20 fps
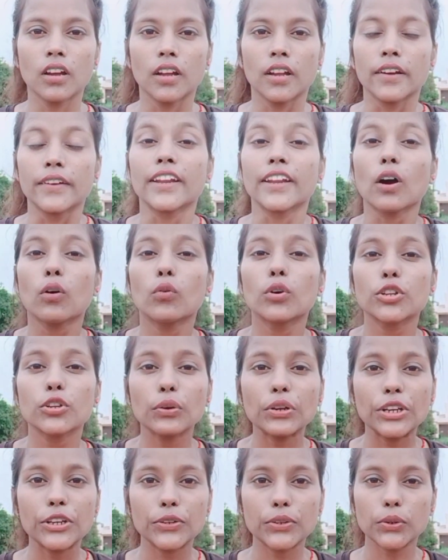Now what you
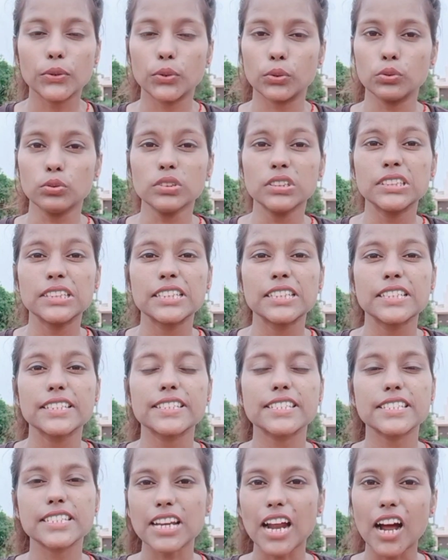need to do,
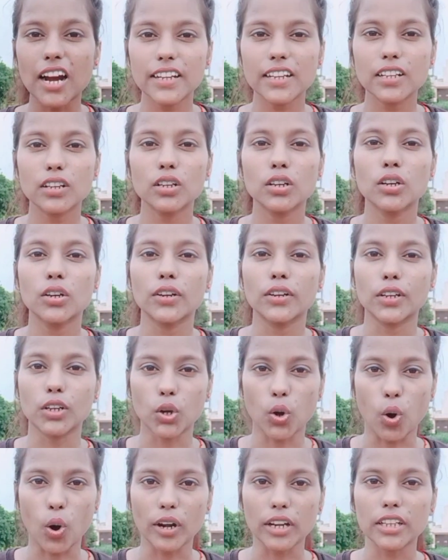start
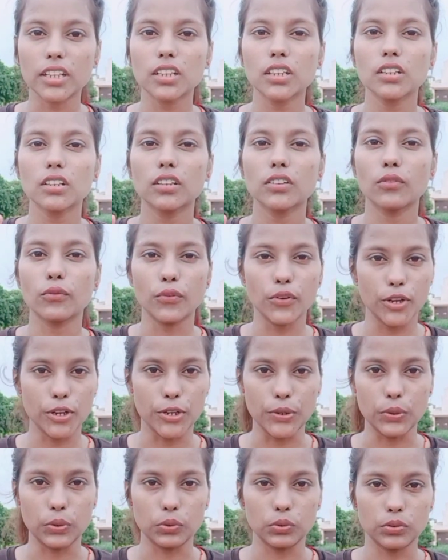recording
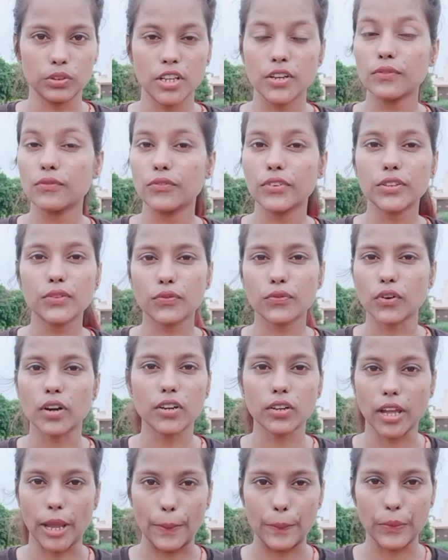video in, with
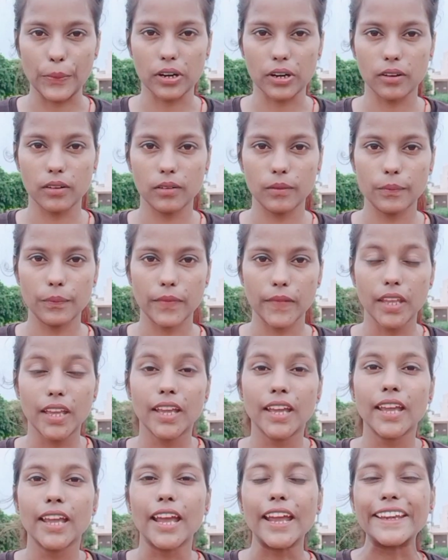front camera
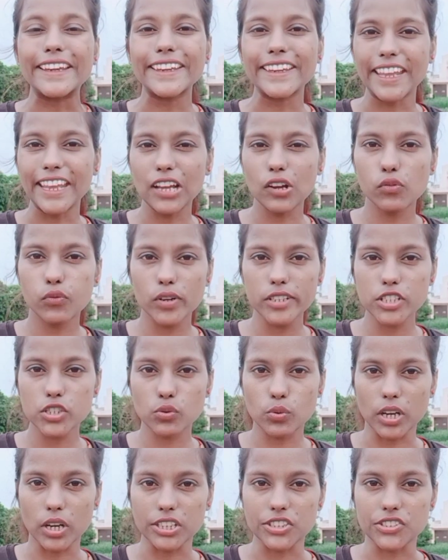and take first
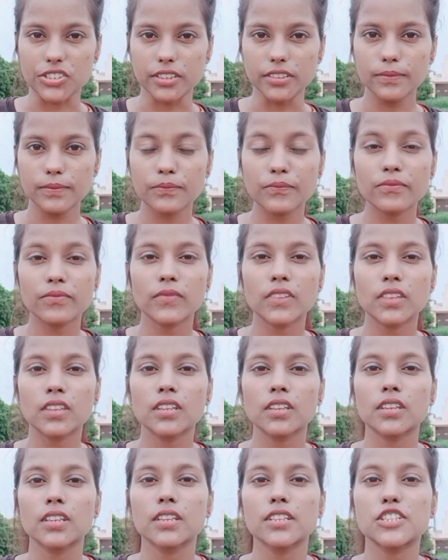question,
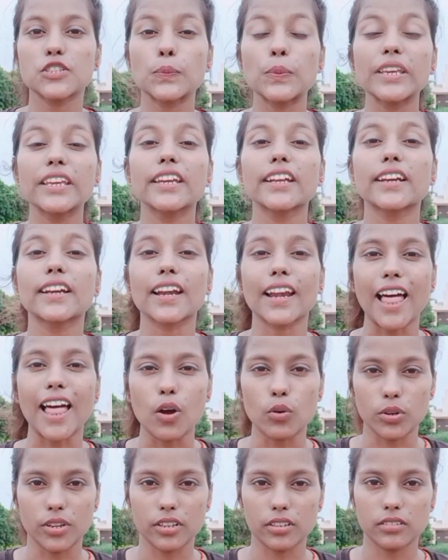speak it
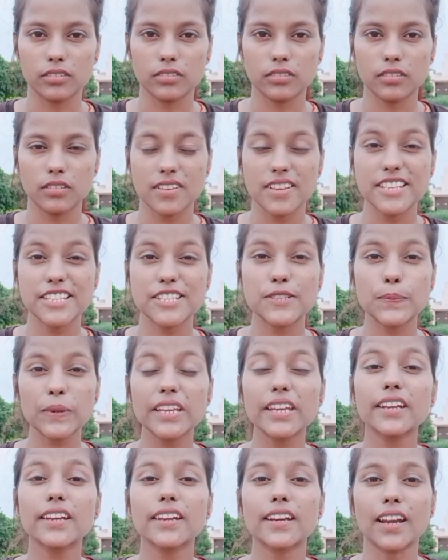loud, speak
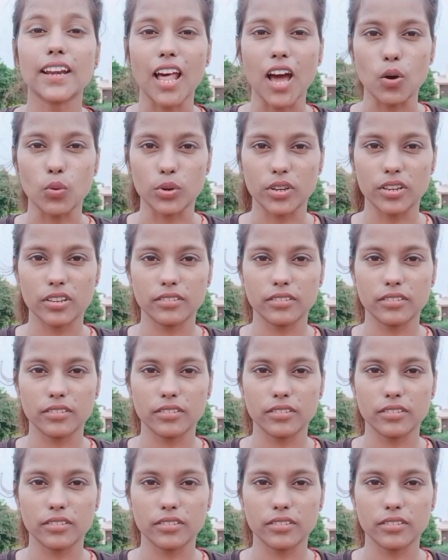it loud,